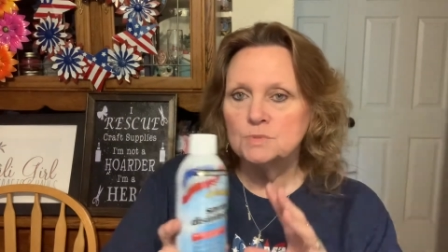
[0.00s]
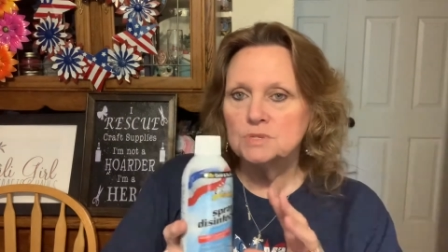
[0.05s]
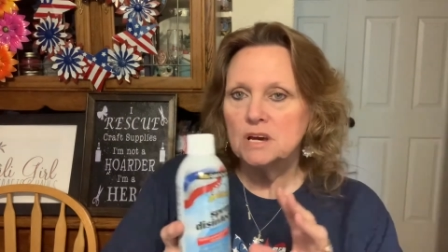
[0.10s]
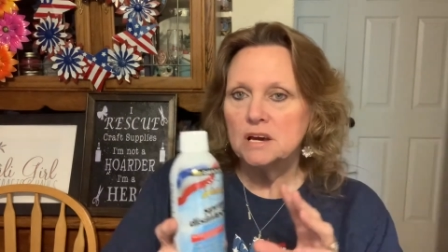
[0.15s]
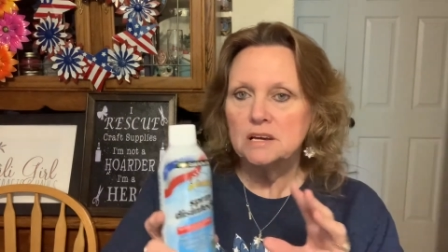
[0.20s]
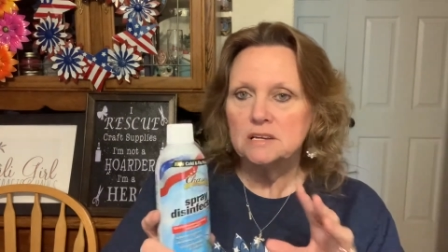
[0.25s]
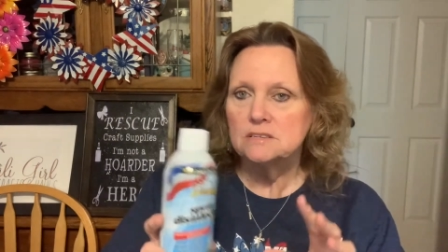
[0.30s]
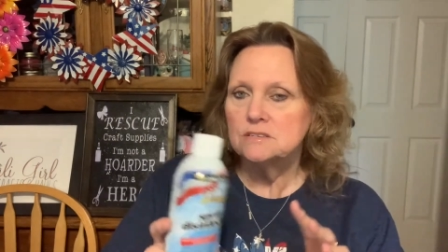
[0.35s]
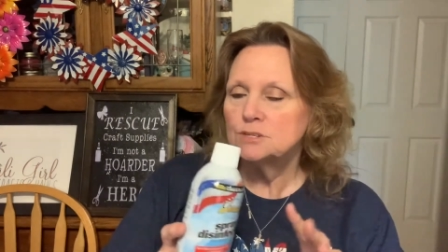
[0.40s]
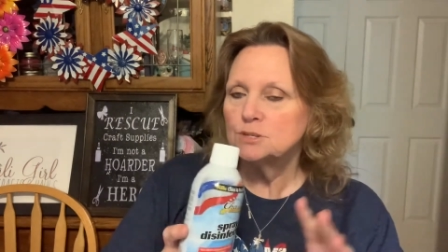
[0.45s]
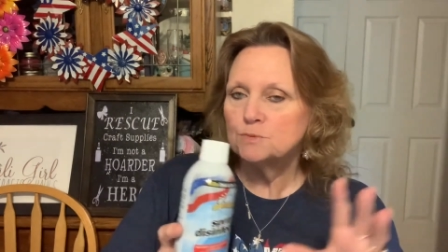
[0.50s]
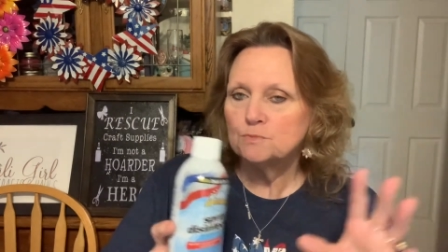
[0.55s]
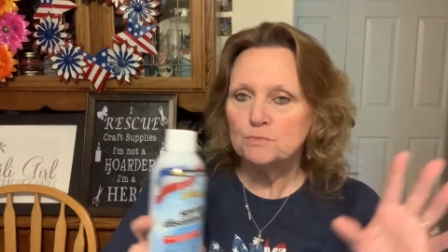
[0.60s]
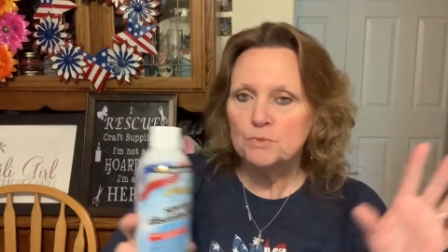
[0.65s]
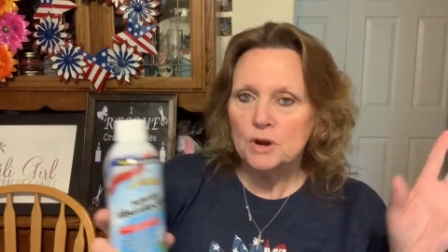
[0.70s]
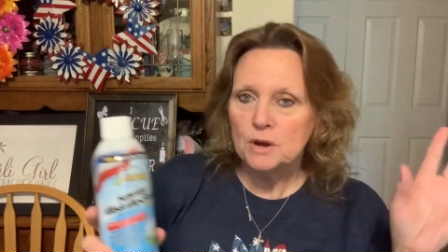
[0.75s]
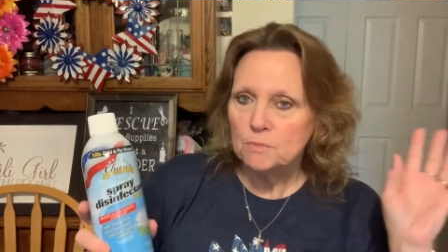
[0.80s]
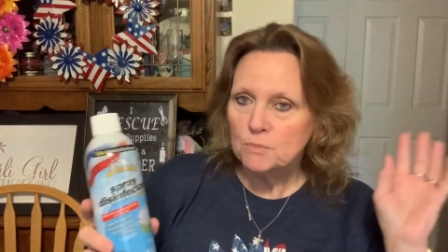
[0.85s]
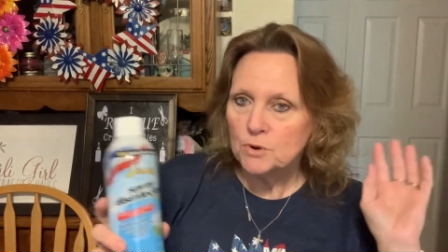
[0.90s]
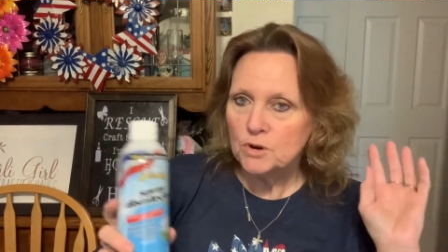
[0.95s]
I
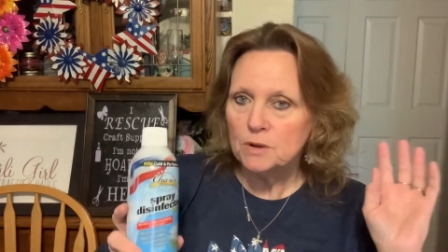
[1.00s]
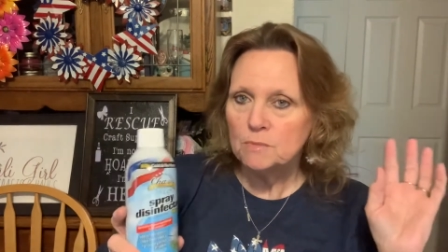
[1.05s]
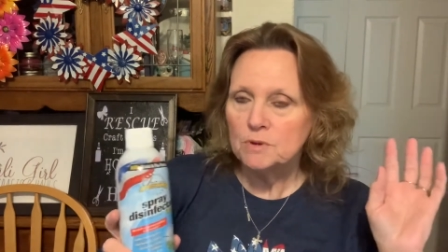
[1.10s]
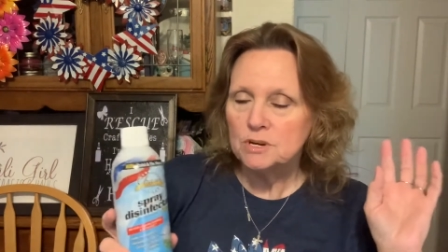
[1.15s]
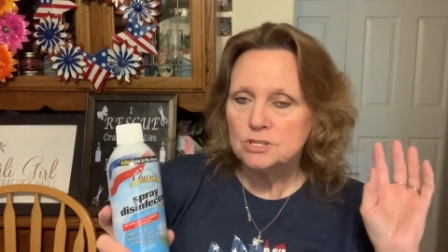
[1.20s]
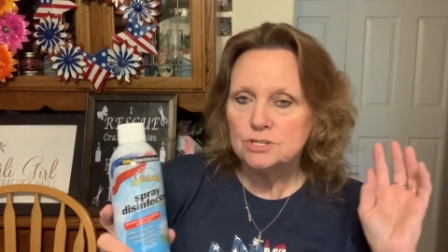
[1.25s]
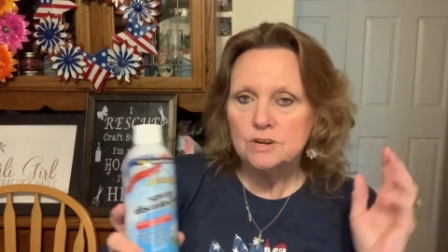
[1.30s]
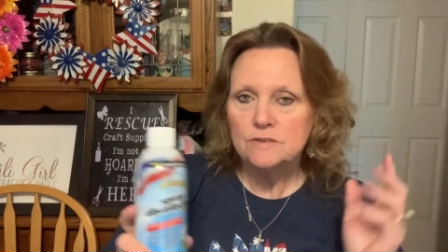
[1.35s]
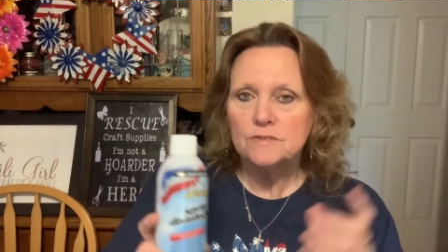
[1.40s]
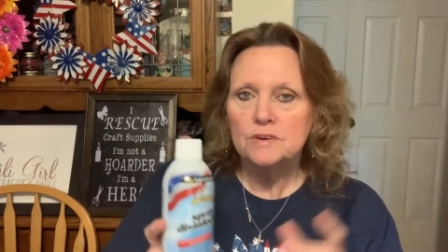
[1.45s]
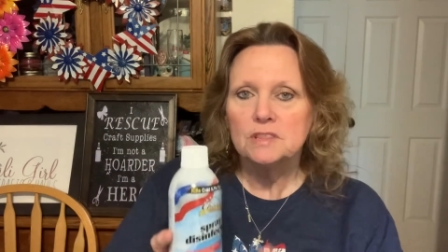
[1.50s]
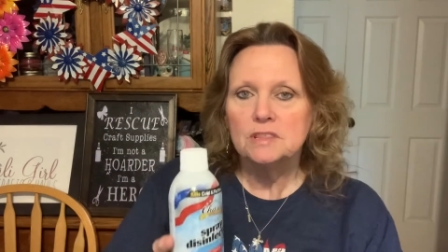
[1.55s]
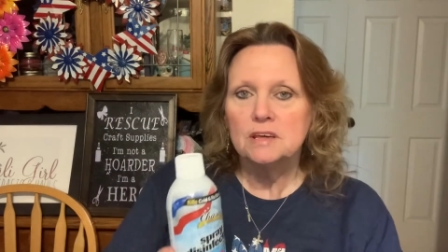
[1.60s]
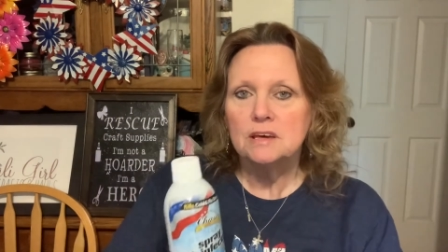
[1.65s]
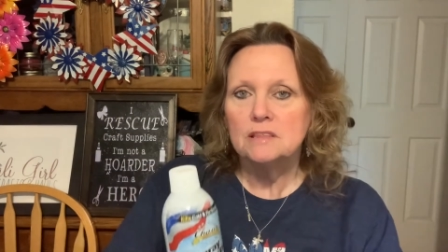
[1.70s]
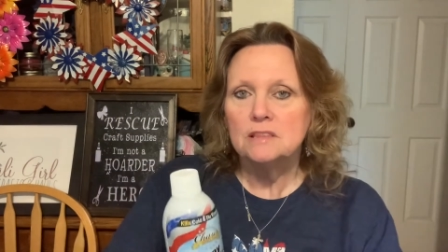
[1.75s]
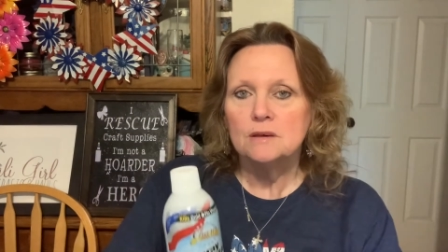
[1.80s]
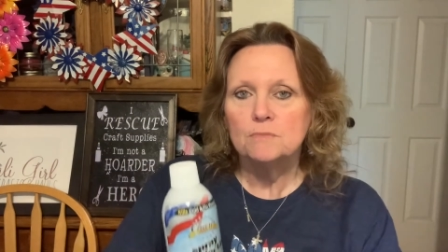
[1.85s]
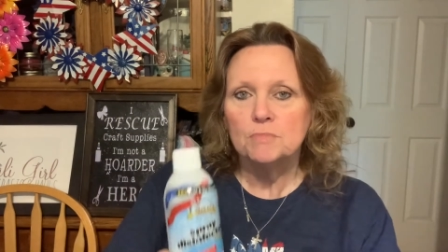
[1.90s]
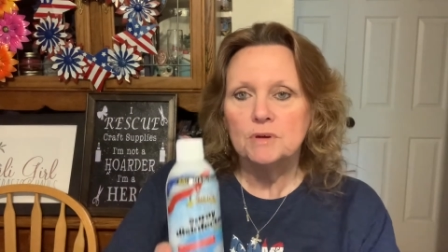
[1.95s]
spray pretty much everything
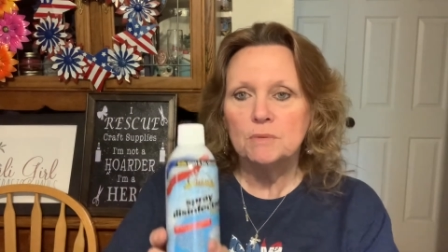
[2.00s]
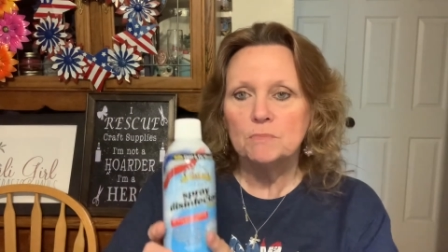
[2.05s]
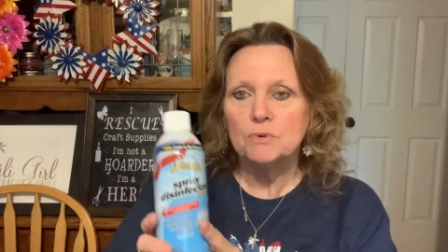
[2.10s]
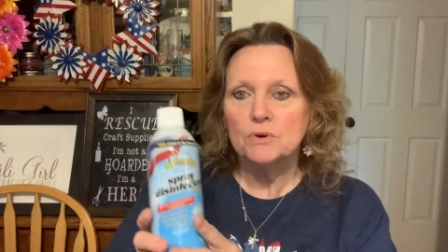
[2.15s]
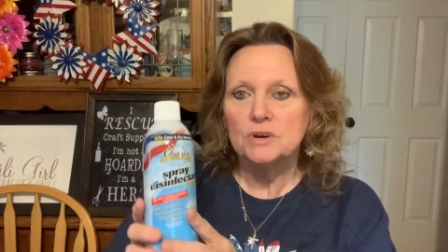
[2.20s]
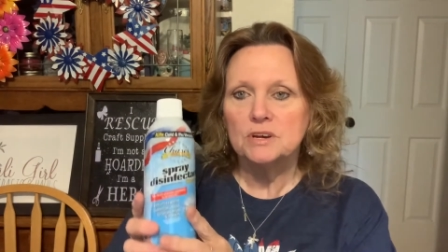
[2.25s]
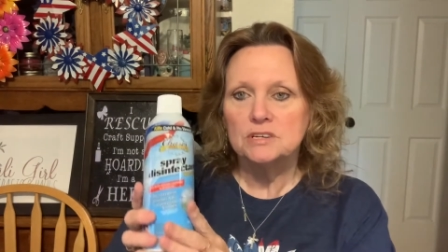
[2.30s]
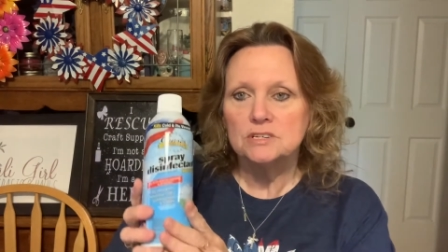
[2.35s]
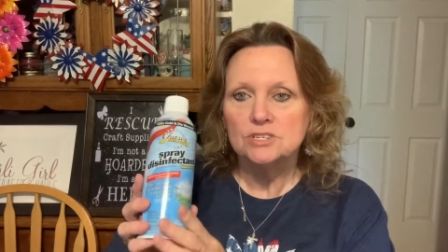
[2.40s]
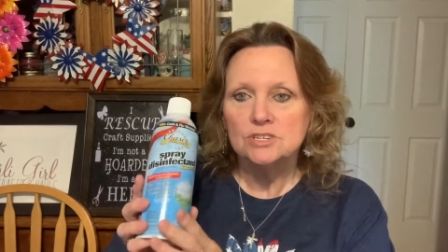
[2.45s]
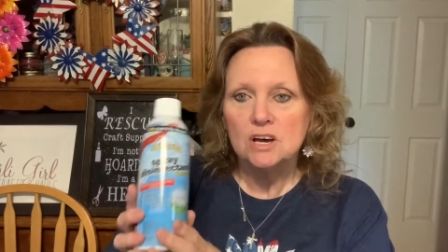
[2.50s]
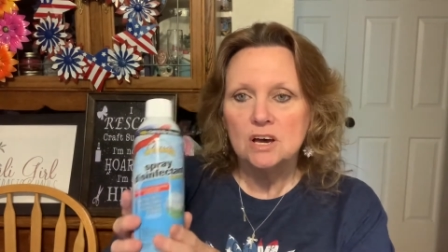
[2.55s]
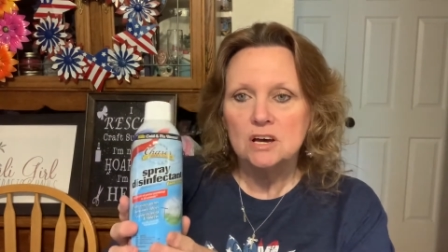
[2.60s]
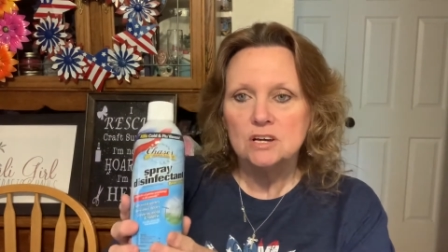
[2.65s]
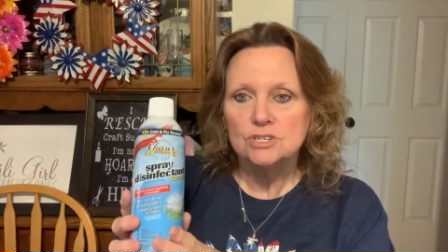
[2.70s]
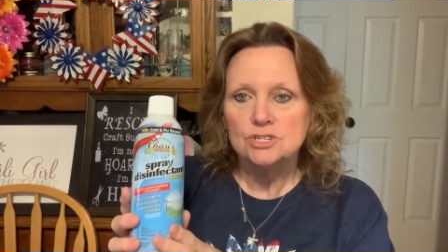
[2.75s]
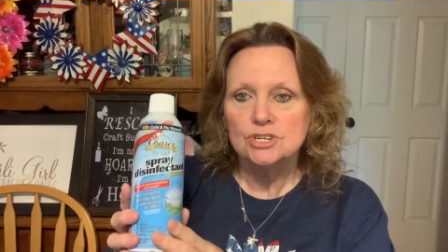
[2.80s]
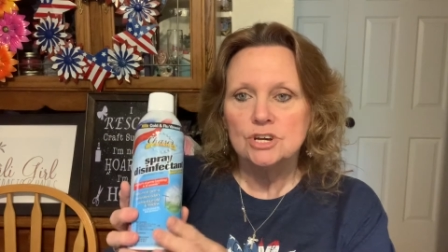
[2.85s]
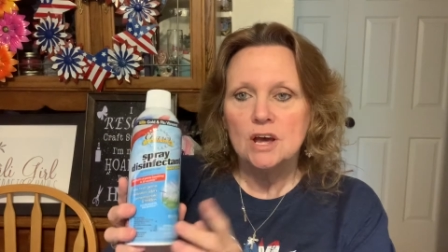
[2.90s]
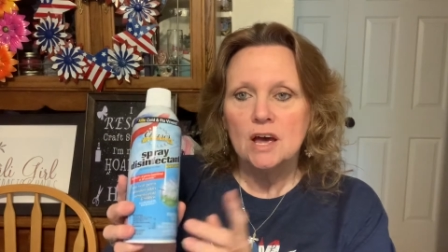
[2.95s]
that people can
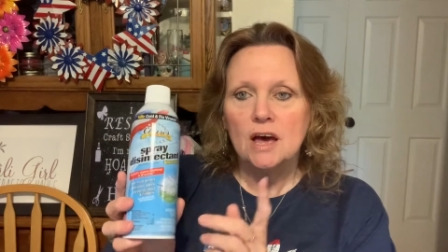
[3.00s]
touch.